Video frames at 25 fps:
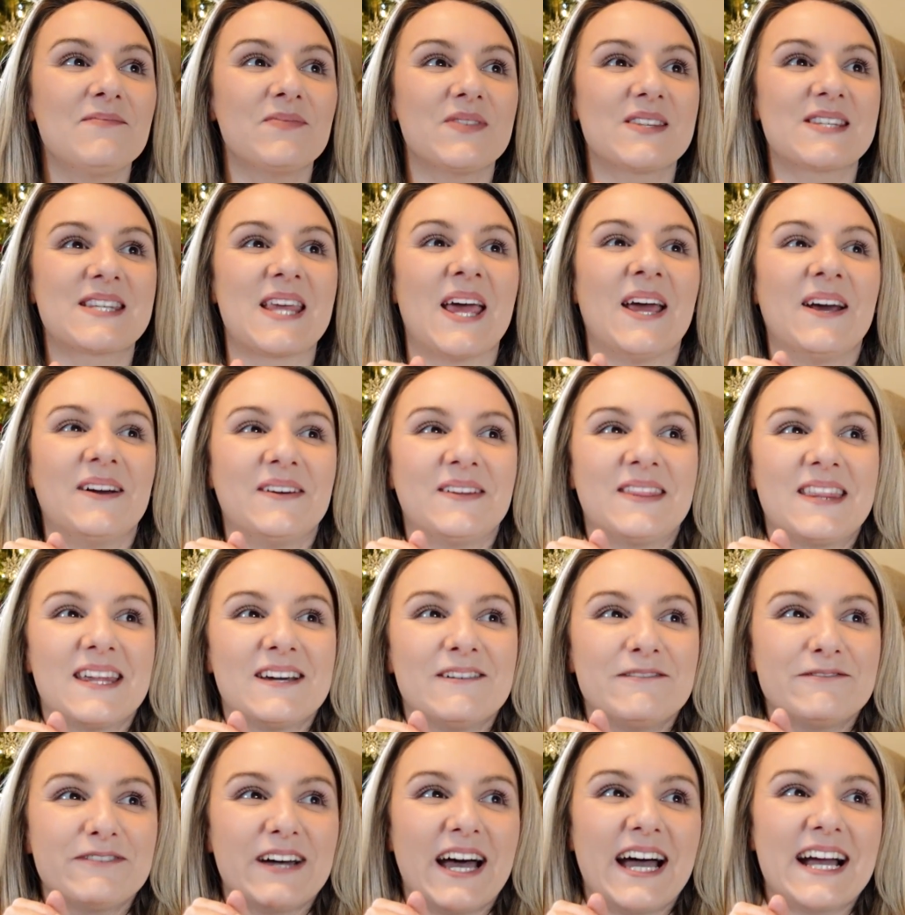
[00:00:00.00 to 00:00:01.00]
So the
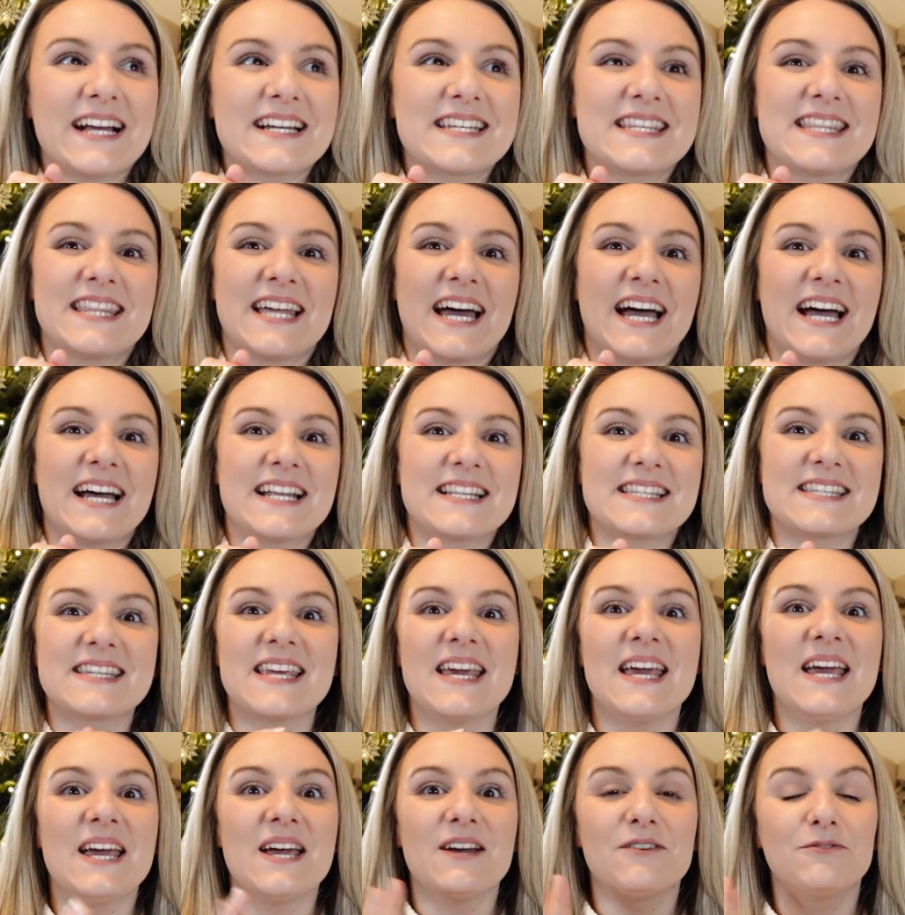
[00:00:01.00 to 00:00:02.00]
fact that
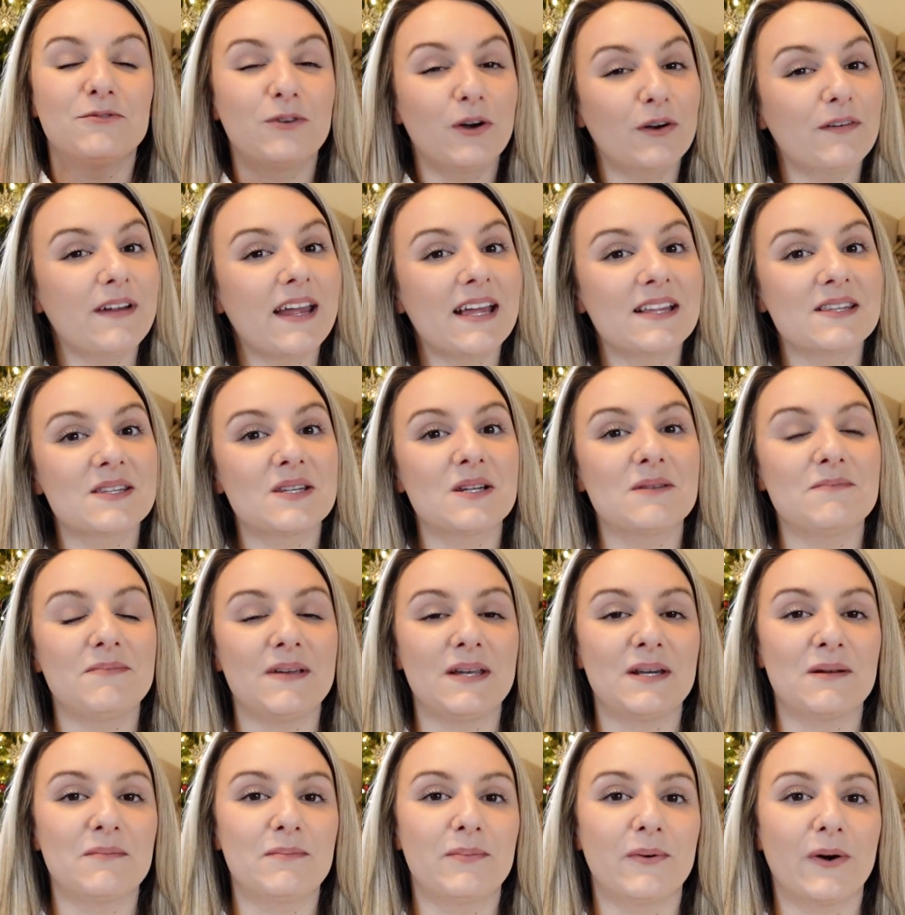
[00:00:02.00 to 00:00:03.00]
Rory ended up
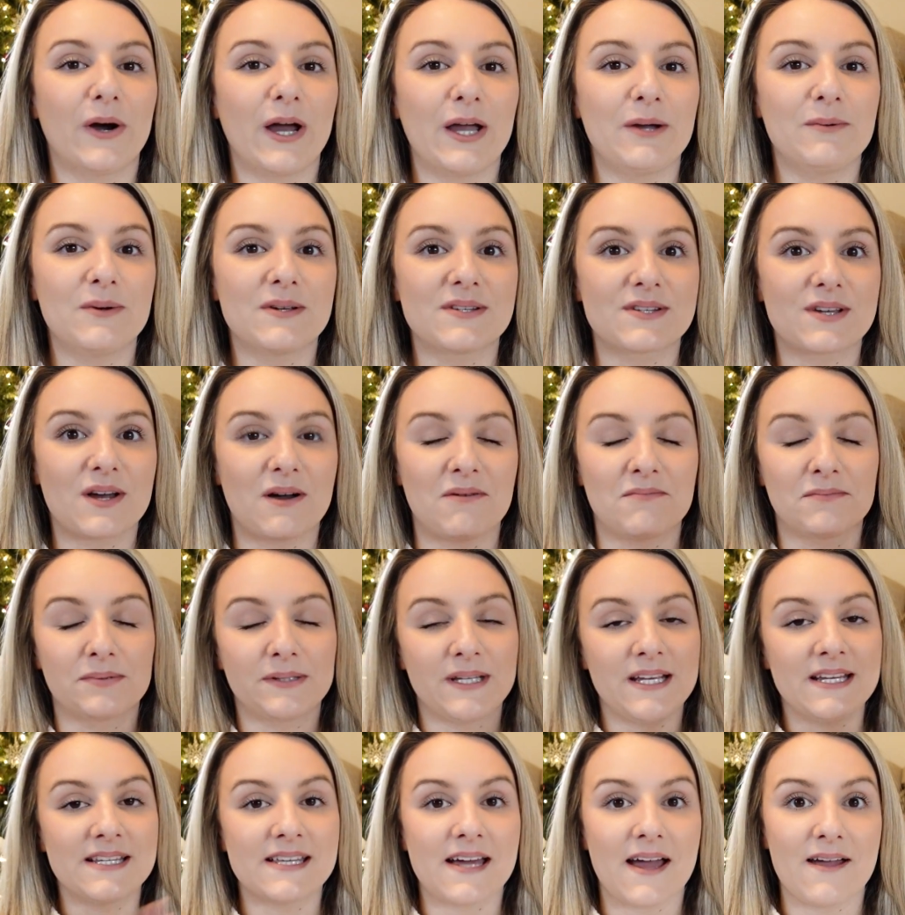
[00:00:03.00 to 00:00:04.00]
being a boy was
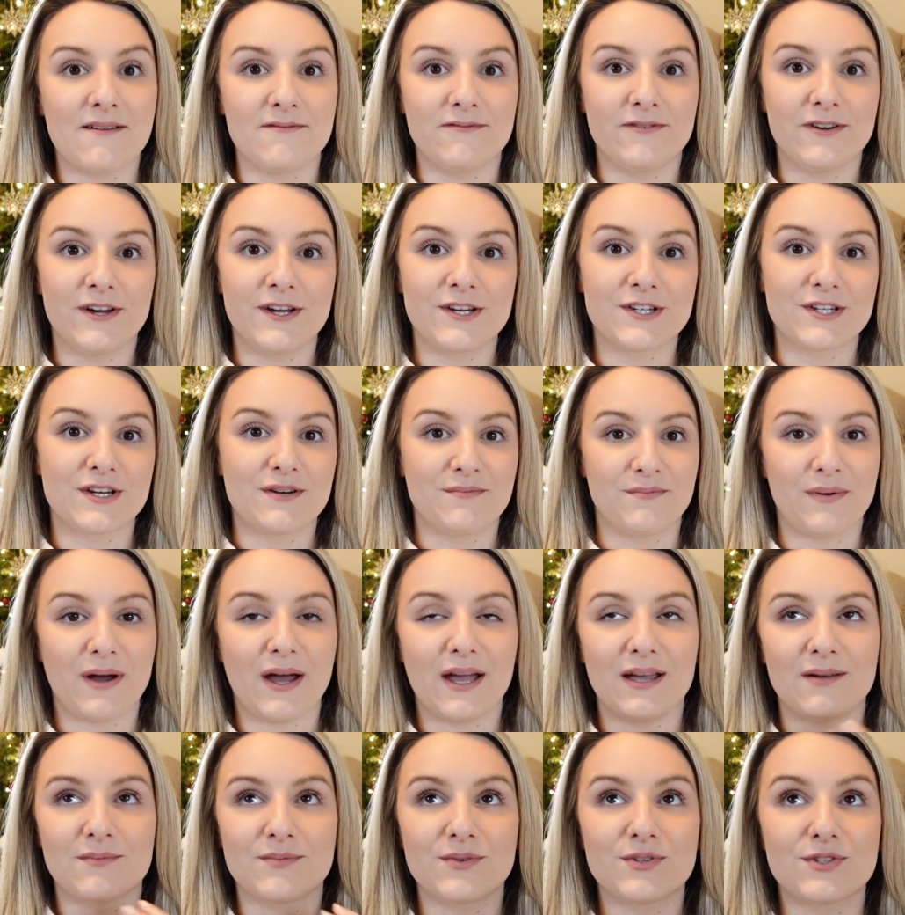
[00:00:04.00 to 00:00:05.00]
complete diversion, but
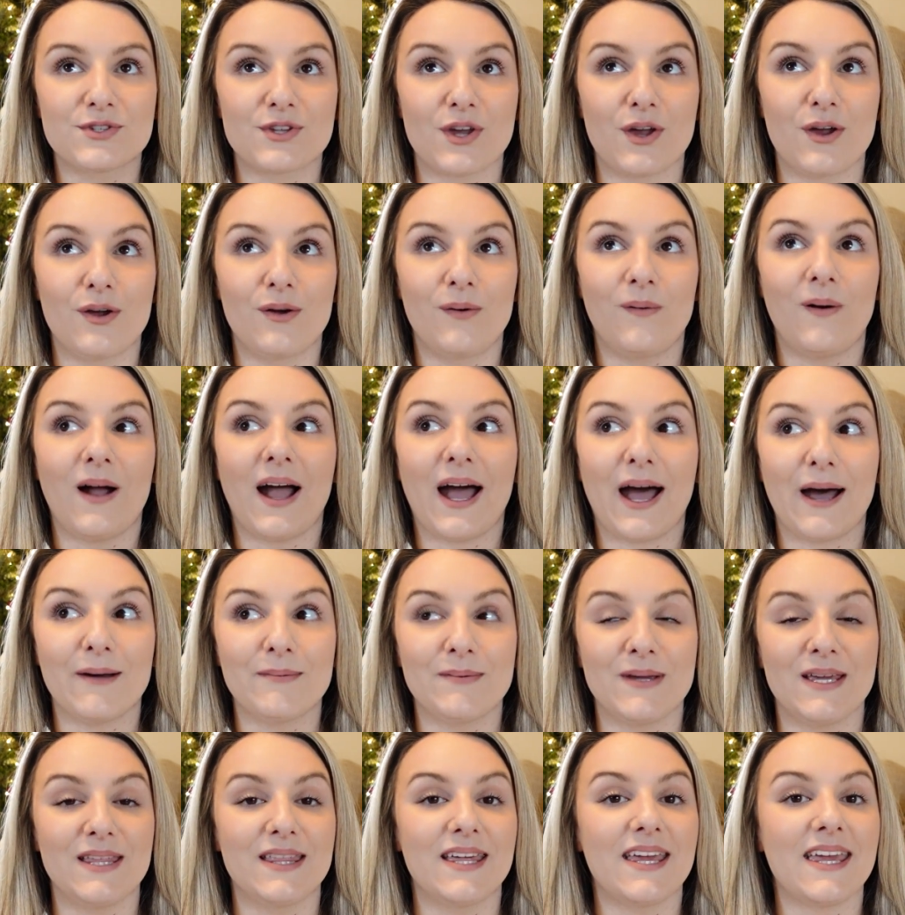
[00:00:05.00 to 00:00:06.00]
I am so
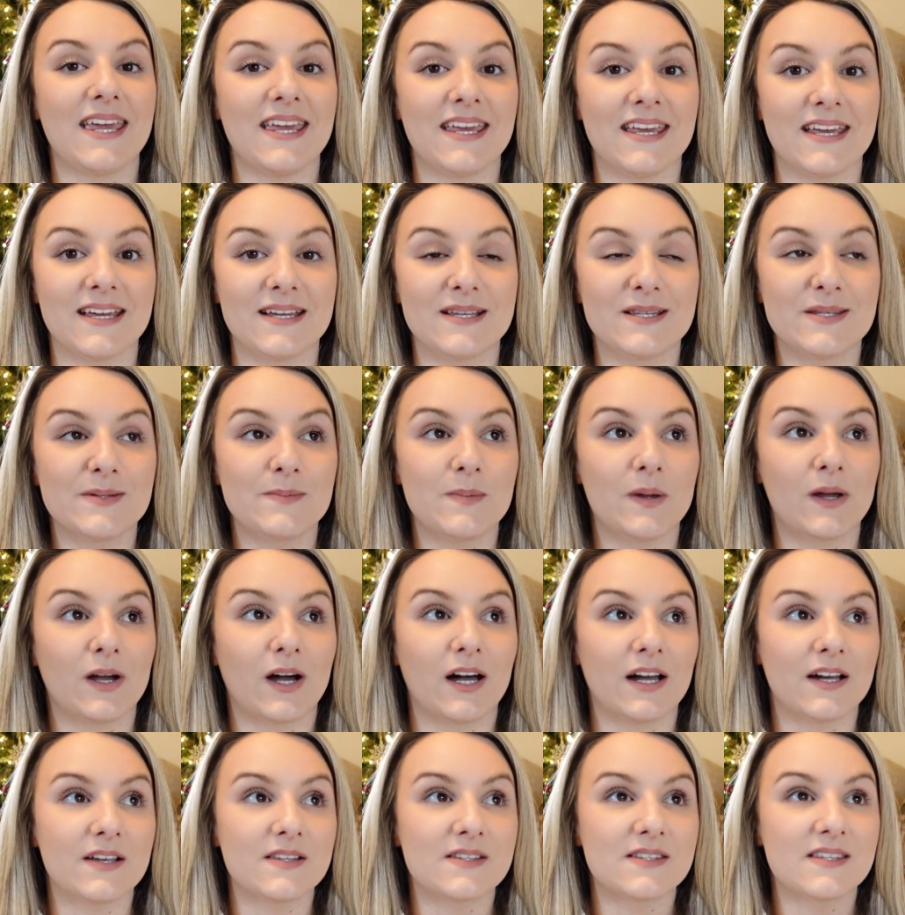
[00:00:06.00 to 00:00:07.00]
happy that he is,
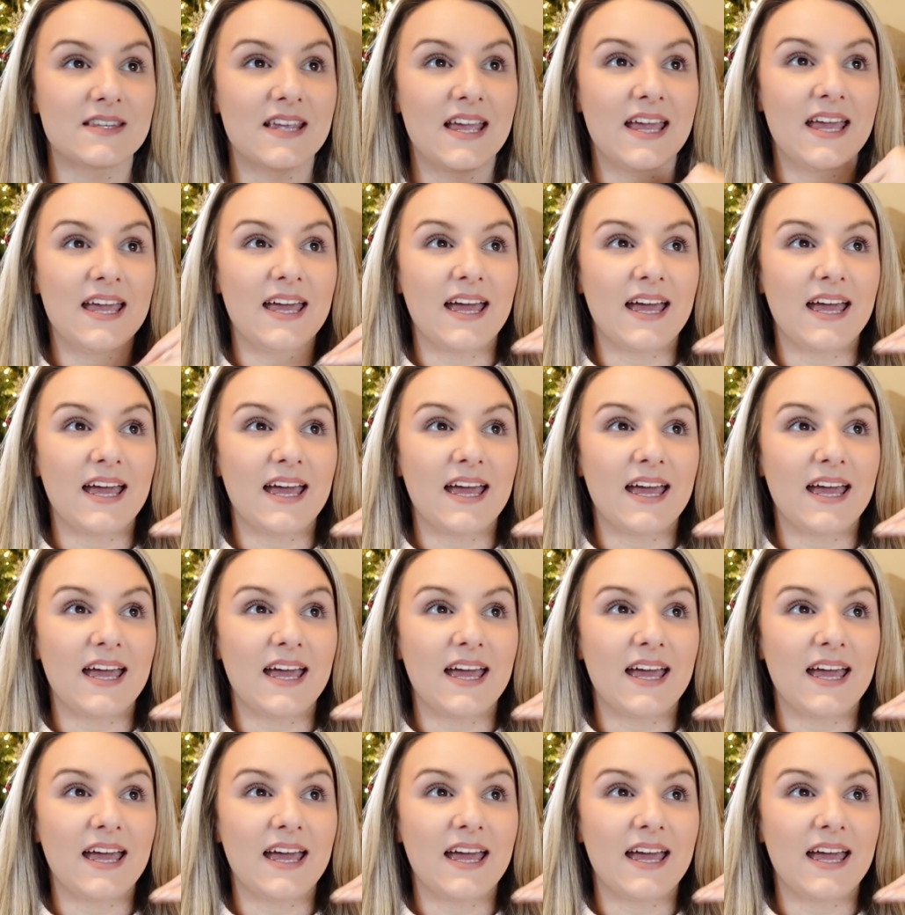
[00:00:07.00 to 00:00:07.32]
because